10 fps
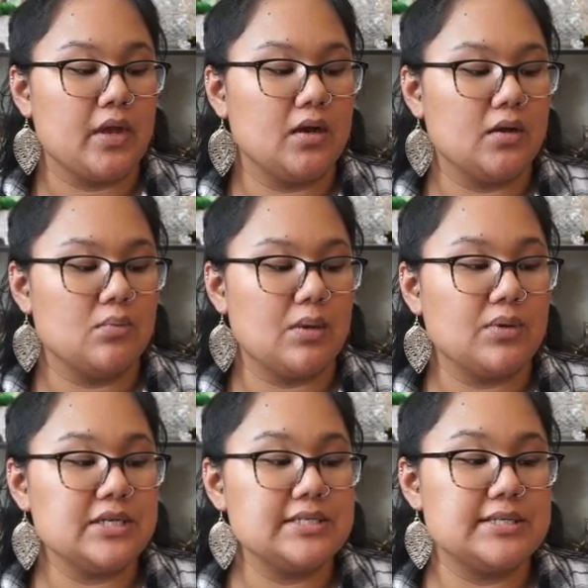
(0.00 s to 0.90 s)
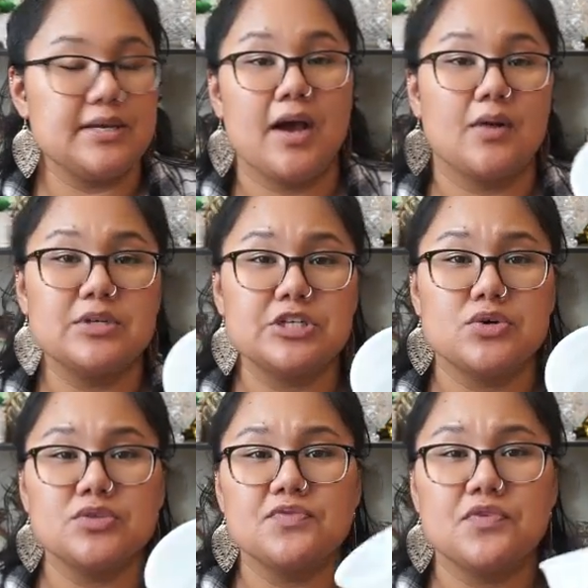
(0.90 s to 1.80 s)
Um, I'm gonna see how much it
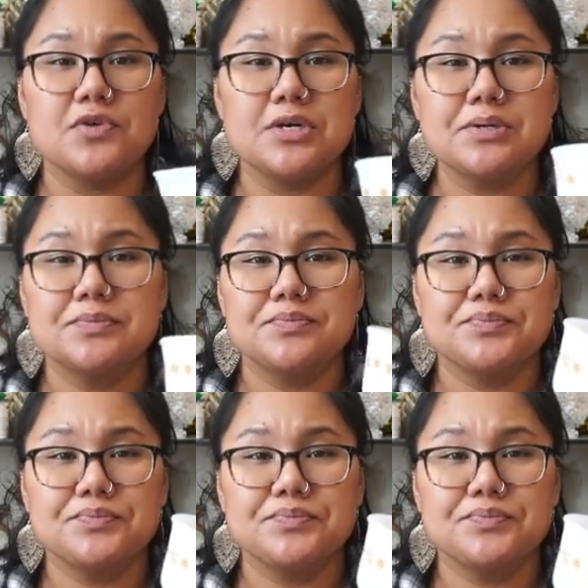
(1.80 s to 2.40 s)
goes for.